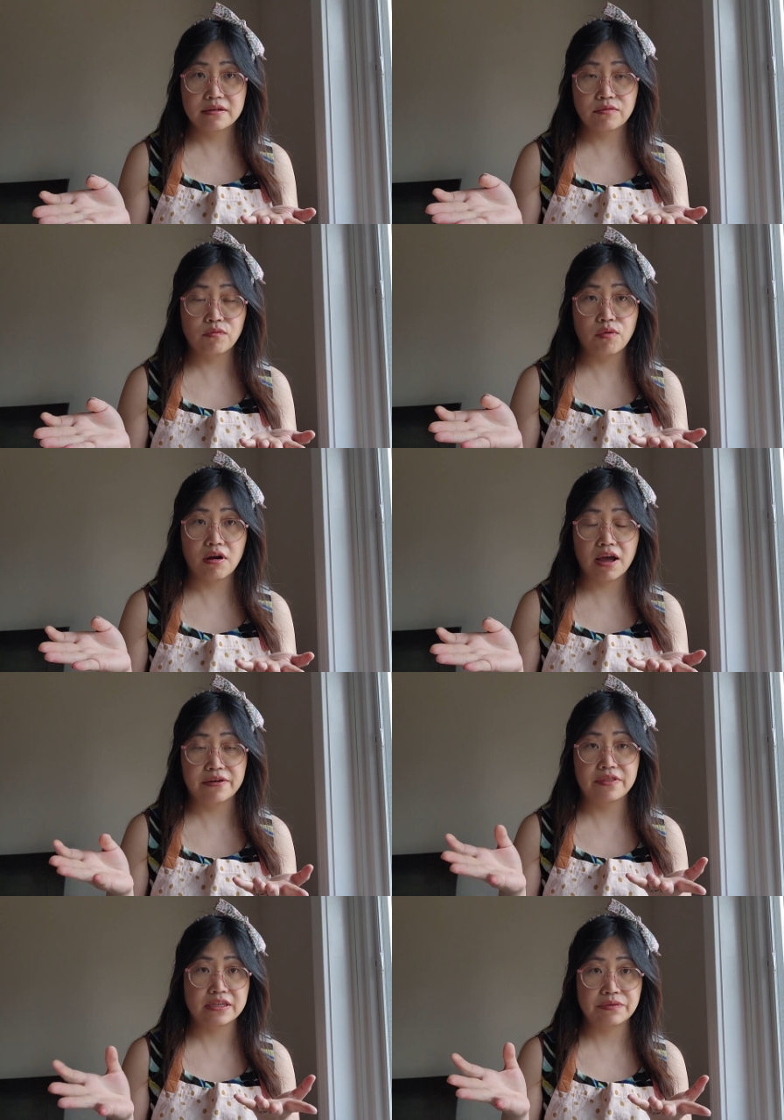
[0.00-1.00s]
what kind
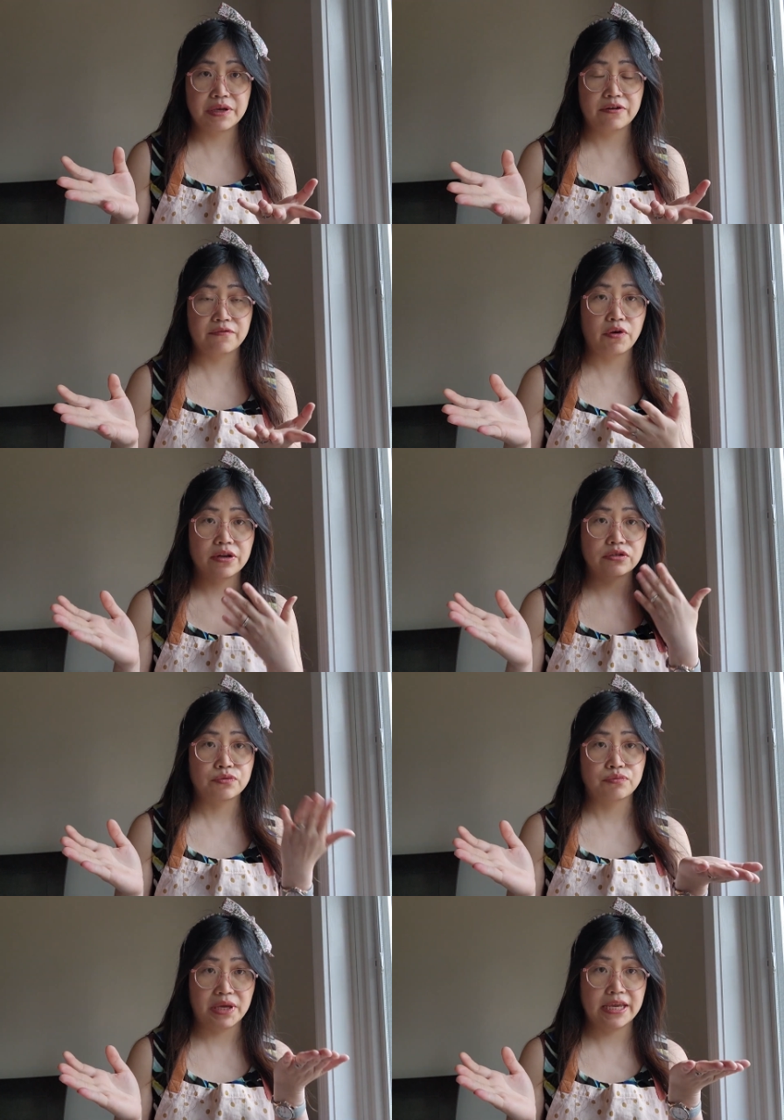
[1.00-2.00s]
of things that we can avoid
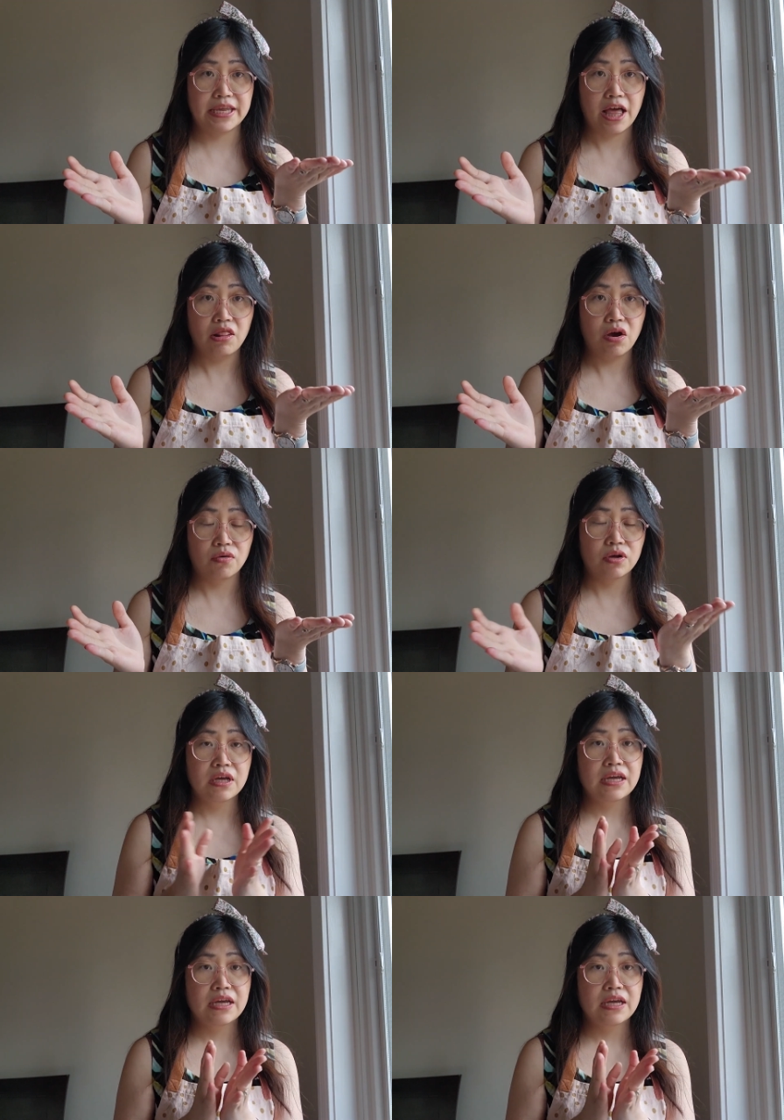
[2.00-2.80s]
to make it yellow